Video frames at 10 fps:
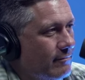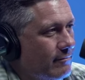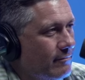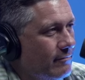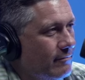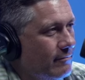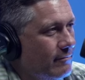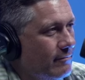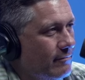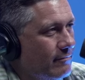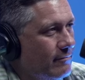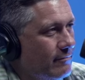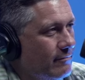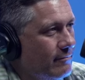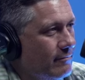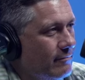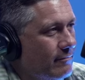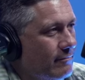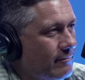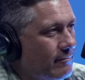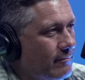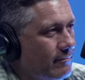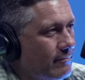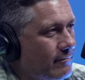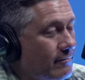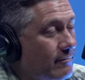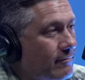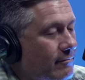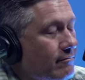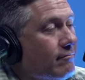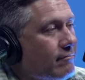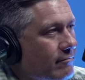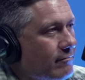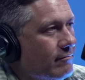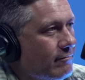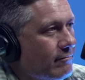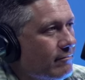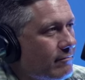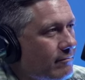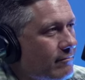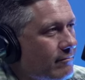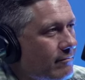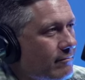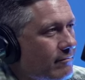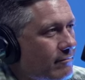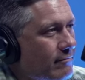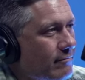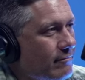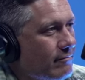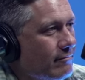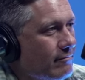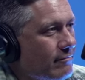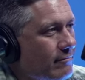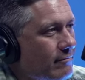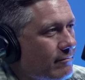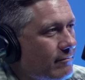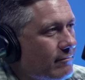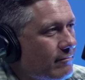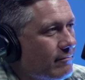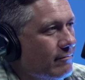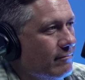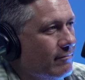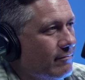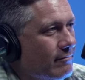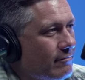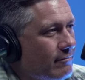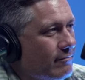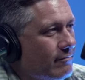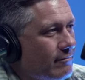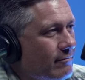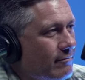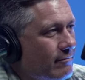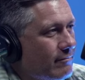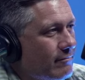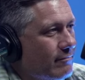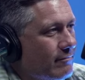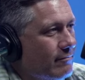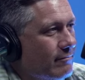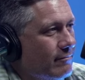[no speech]